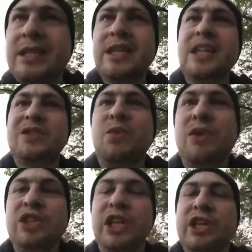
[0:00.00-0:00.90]
So that's
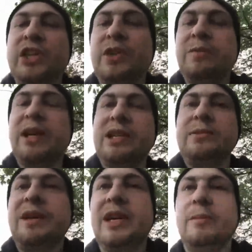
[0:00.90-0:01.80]
one change you could make to
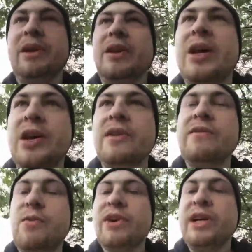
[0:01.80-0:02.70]
make it appeal. Another
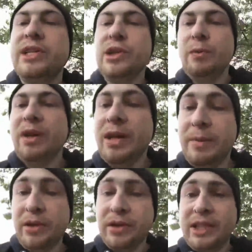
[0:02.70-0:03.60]
one is 2-player,
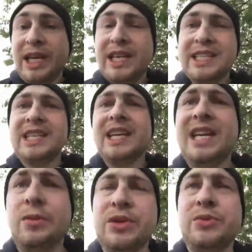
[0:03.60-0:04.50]
because he had a
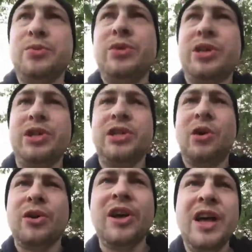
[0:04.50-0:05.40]
sidekick which was a
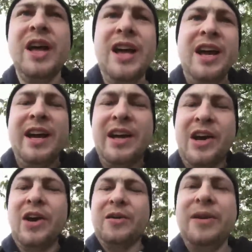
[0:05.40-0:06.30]
dog, and
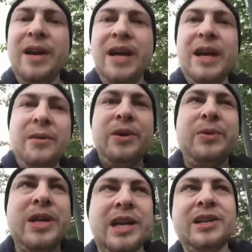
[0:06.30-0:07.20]
which
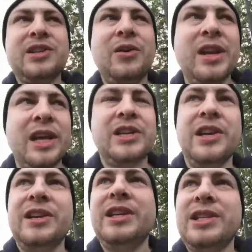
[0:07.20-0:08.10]
was like a dog that
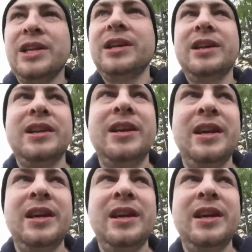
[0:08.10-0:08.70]
turned into